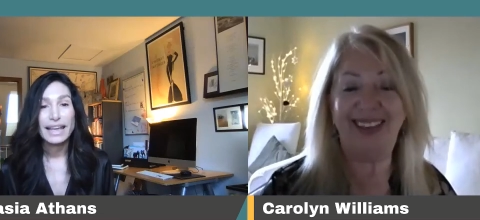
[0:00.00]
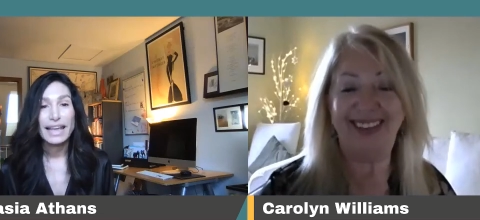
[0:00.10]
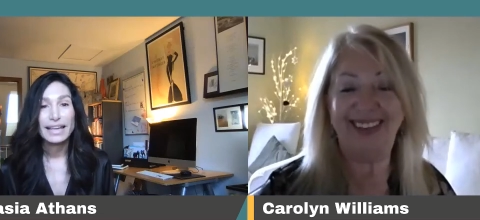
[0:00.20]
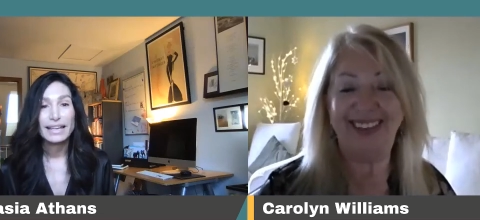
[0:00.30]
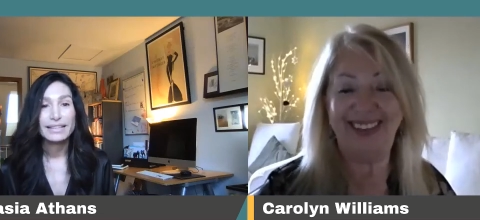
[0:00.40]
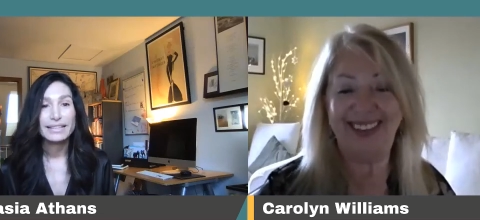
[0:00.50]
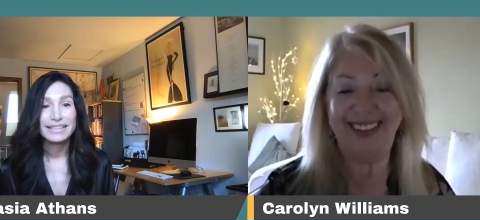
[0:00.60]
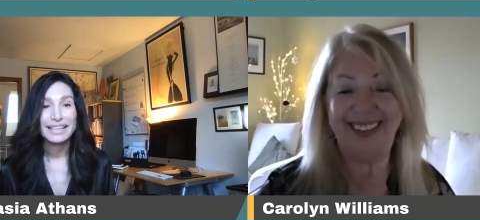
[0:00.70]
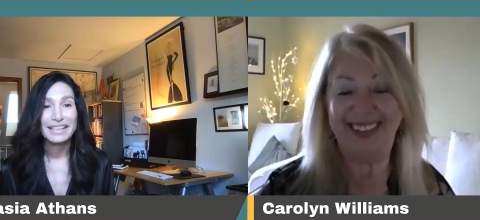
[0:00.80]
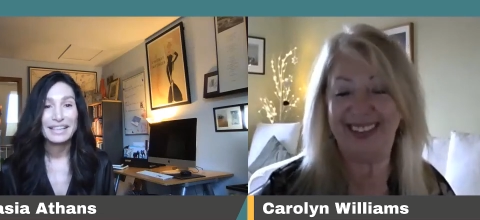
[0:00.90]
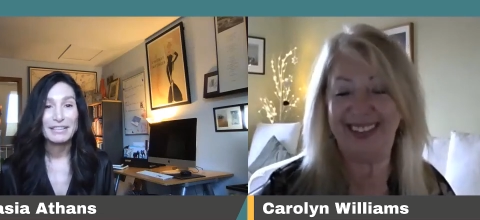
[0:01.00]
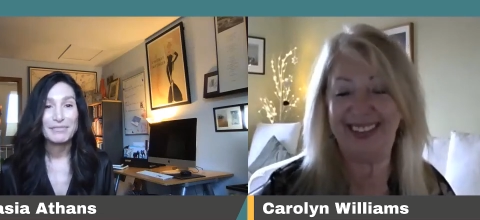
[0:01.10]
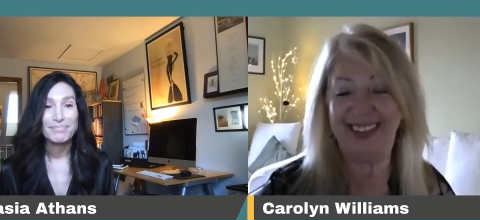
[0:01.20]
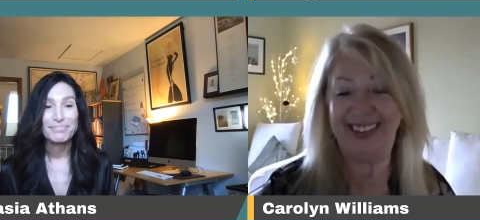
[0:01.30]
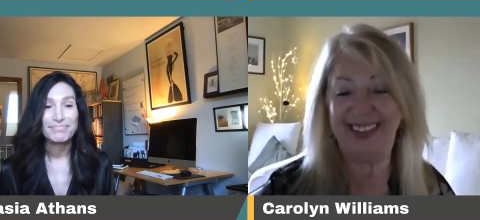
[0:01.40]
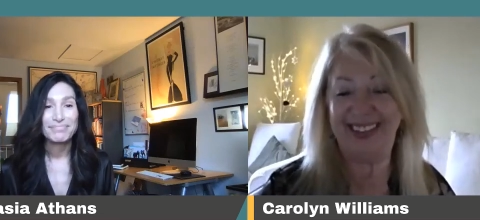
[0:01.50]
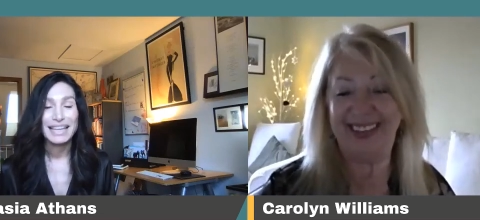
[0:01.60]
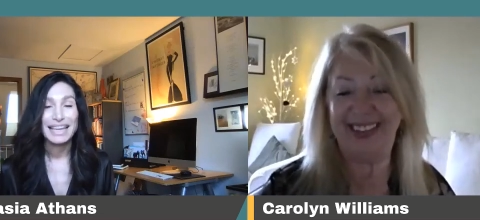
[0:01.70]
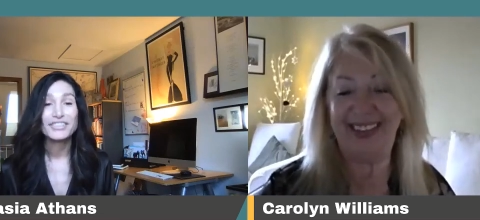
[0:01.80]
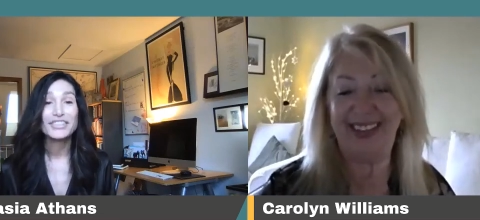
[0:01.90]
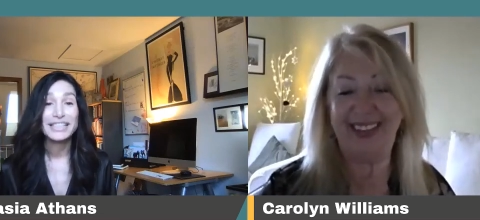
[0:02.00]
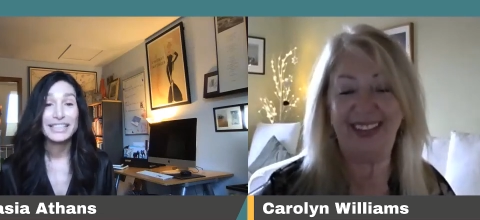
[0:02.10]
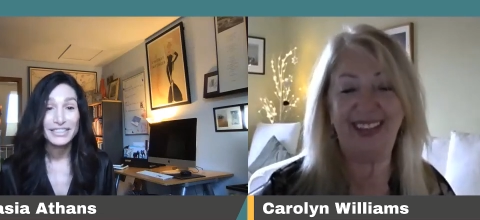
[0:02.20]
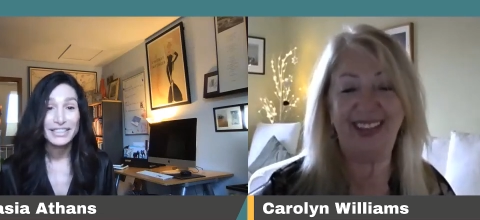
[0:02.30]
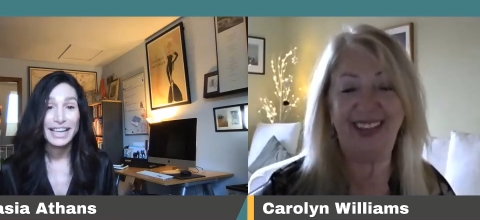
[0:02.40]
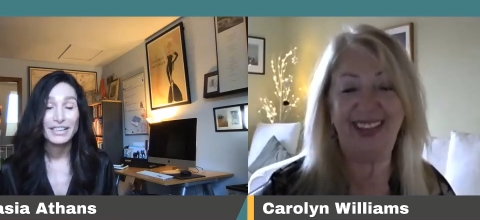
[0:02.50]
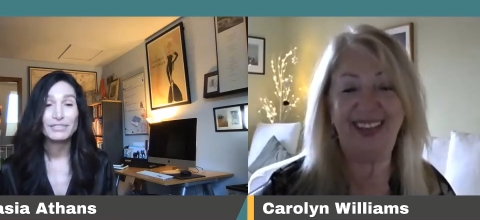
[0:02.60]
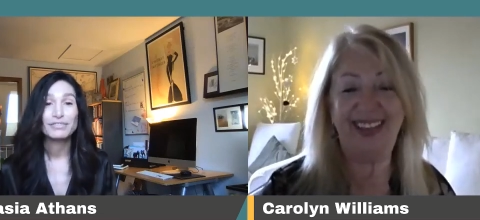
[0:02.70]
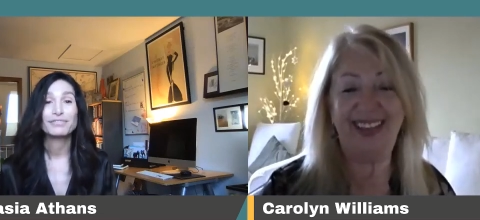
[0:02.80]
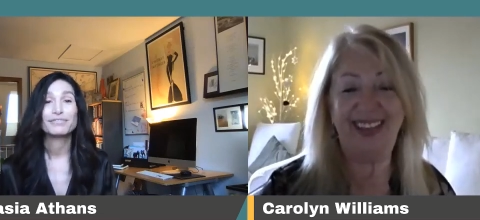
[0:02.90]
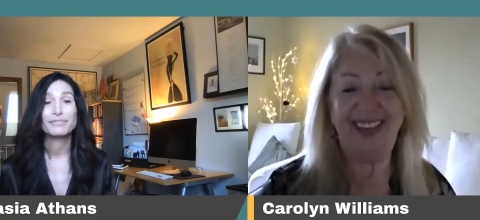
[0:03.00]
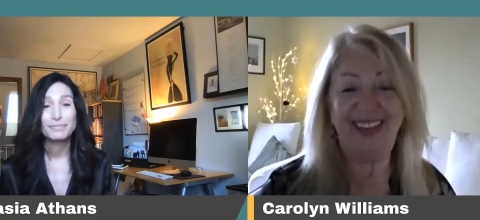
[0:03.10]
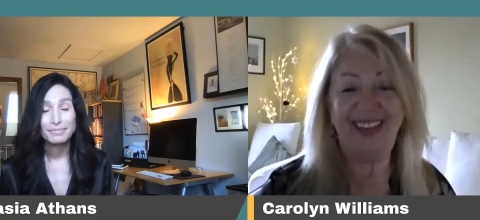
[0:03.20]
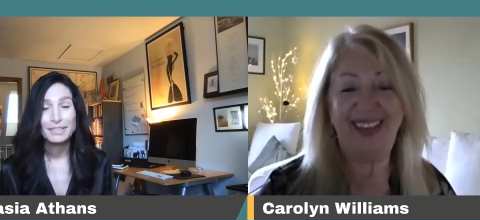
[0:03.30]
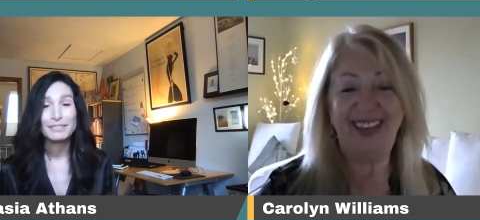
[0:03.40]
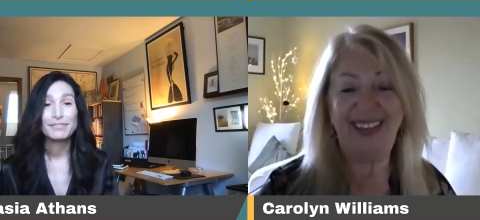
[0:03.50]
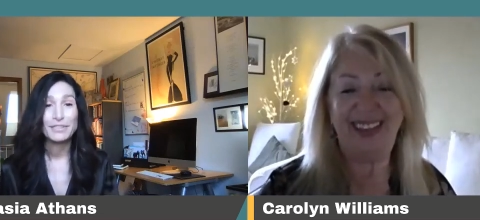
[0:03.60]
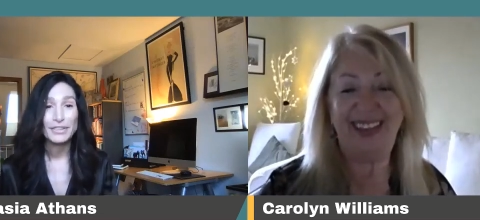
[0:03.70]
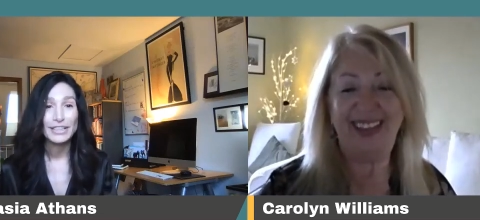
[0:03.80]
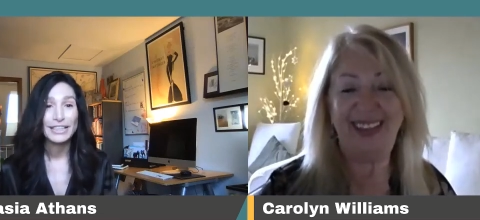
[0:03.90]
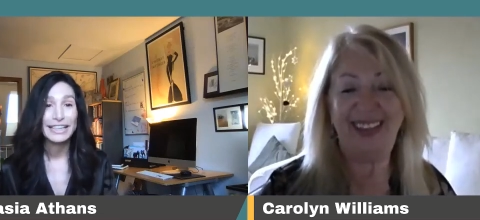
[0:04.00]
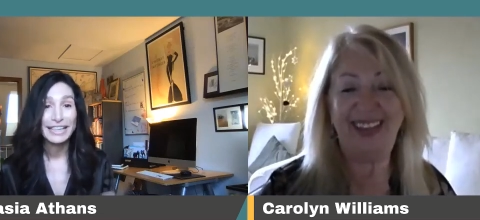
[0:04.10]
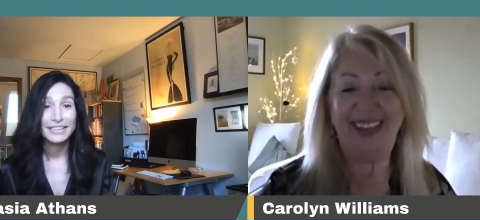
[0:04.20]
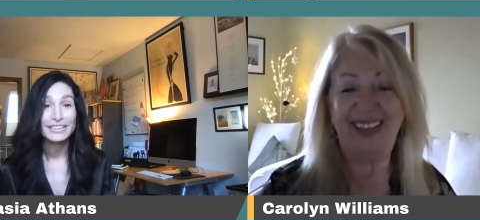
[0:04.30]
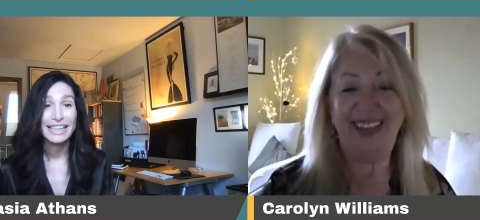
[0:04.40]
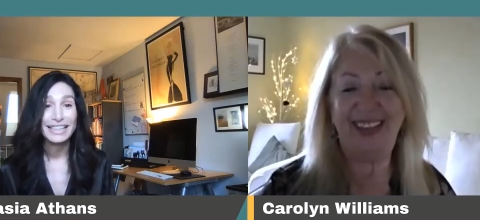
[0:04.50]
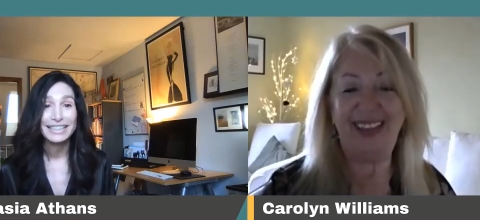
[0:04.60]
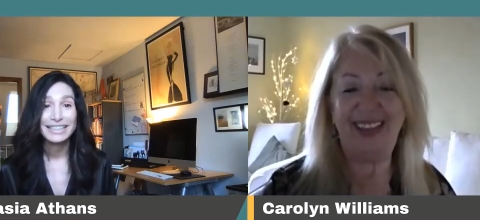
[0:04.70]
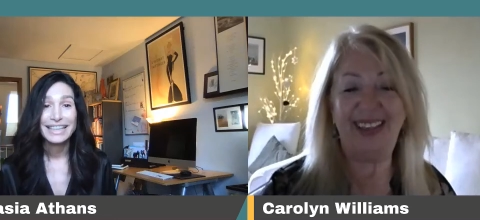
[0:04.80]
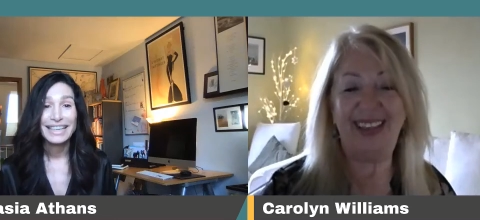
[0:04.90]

Speaker 1: and um, engineer now uh, for an airline.